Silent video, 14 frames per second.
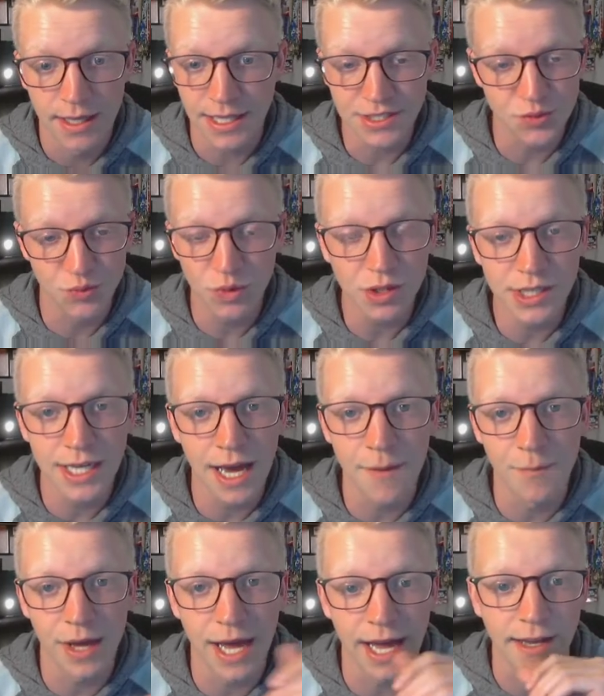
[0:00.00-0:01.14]
It's really
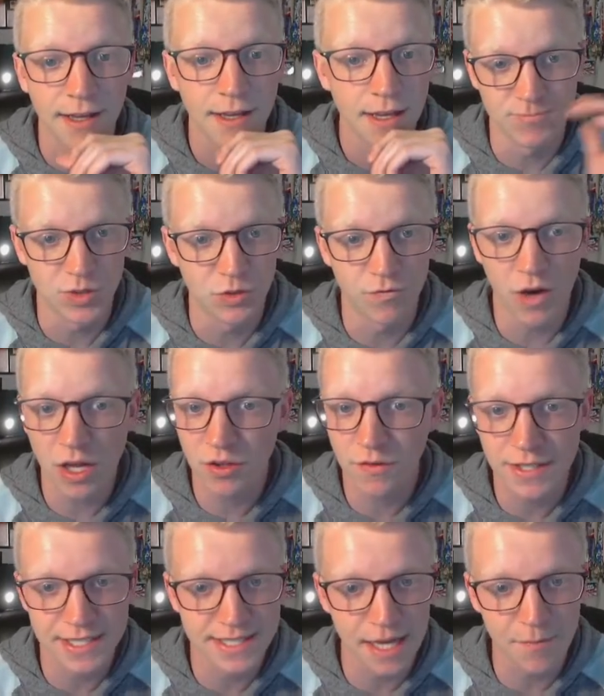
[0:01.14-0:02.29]
not bad. You follow
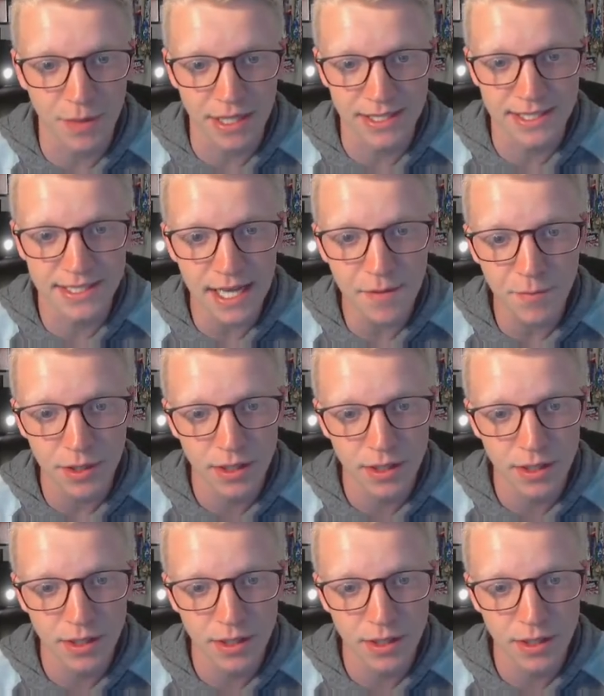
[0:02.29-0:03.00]
this step by step,